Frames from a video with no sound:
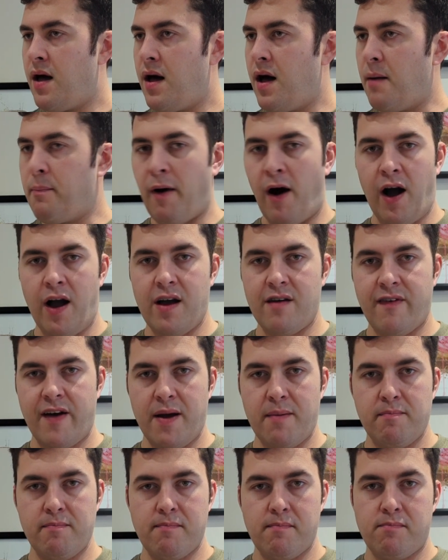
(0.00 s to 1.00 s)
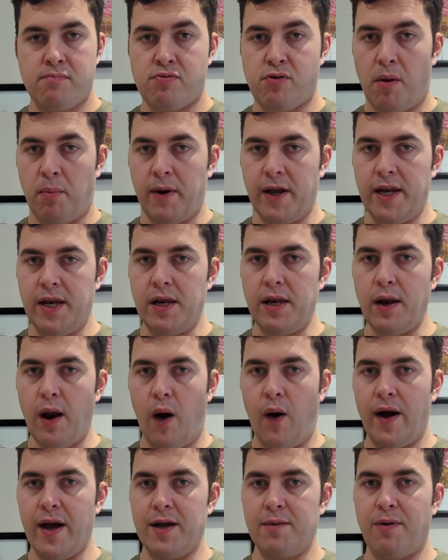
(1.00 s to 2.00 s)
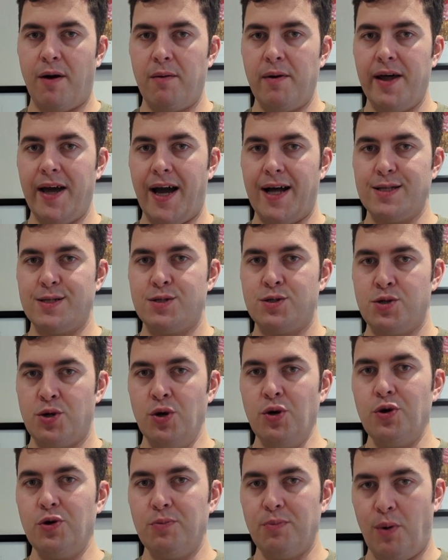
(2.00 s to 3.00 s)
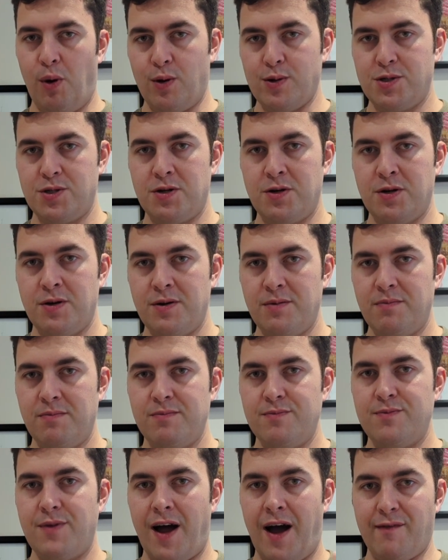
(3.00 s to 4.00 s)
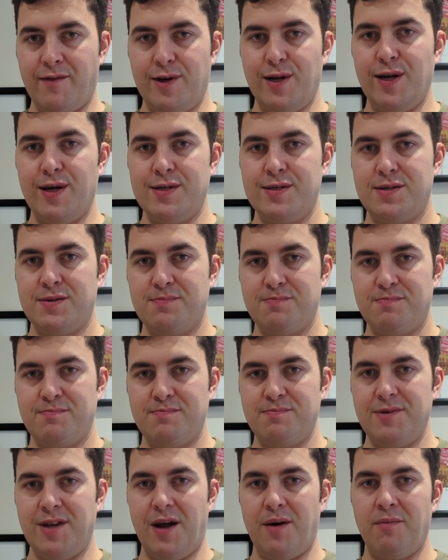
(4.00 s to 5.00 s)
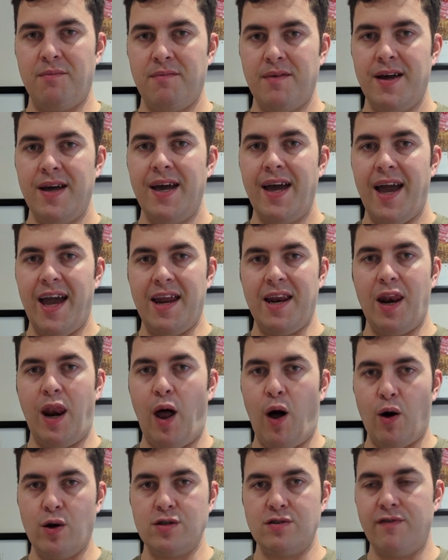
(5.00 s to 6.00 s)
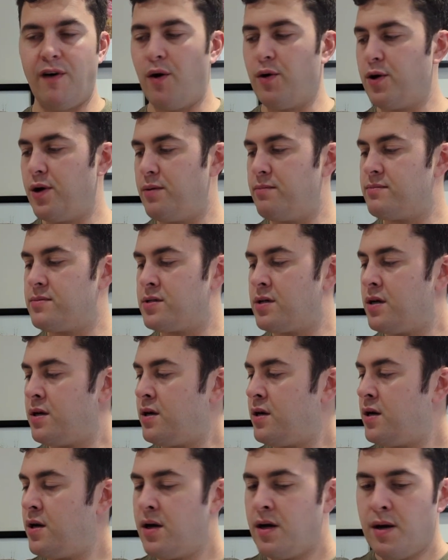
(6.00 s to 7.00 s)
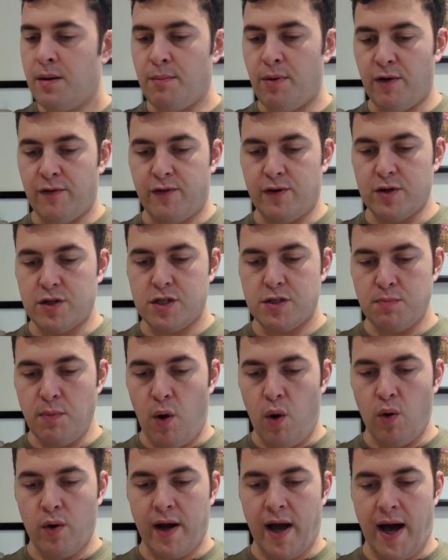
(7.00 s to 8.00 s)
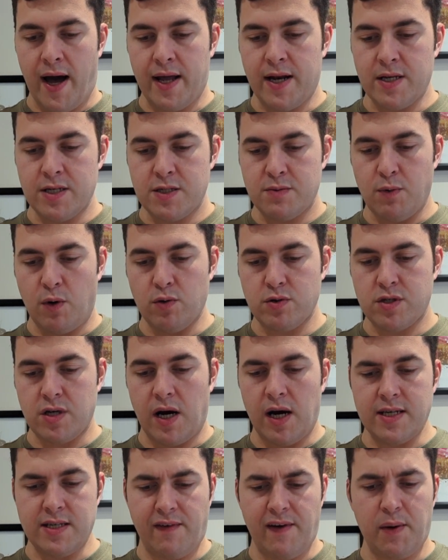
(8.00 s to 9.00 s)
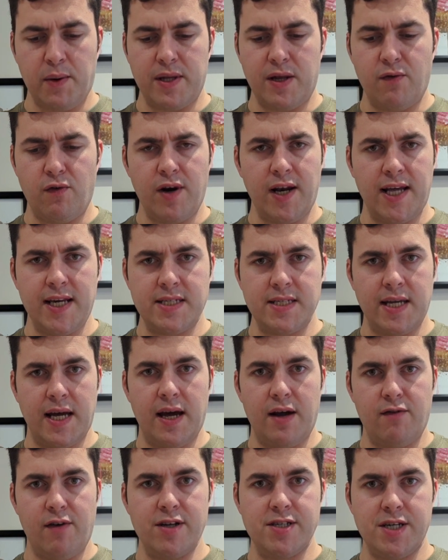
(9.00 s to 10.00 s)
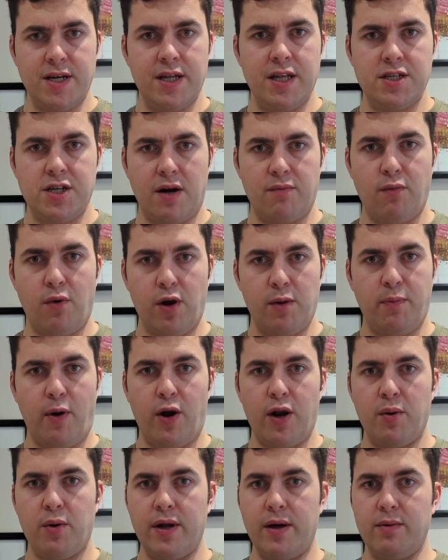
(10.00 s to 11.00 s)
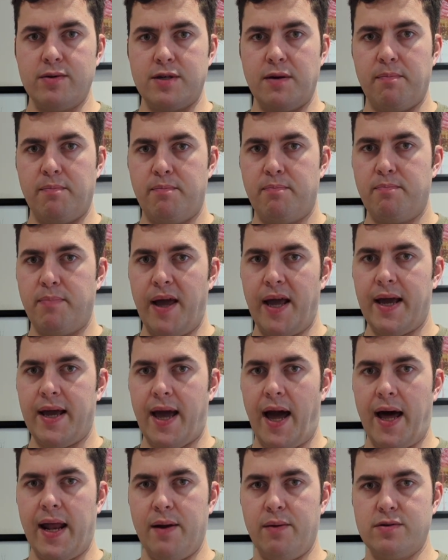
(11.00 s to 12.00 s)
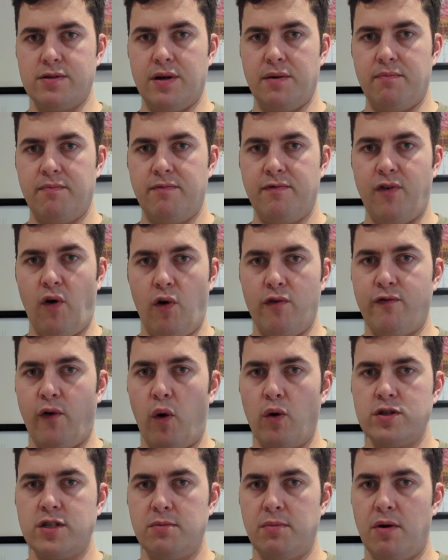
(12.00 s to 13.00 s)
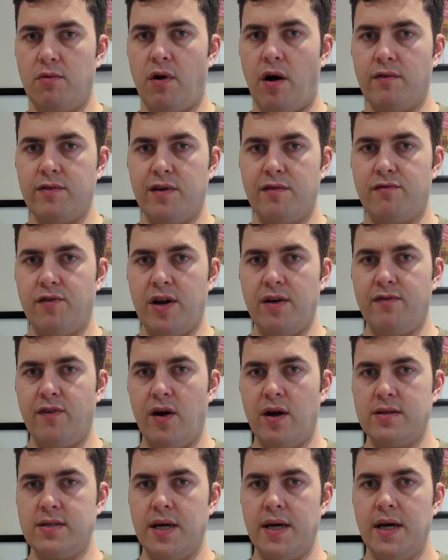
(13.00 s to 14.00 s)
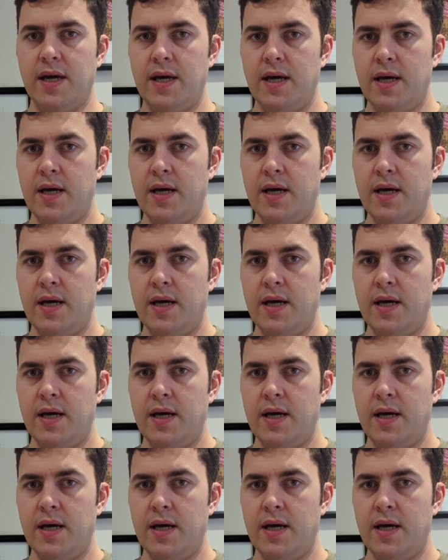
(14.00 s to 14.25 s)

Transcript: a pint of it? Probably not. It'd probably get too much having this, in large volumes. But for a small can, a small size, I think when they released it originally, the Jam Roly Poly one, it was a big can. It was a 440ml rather than a 330.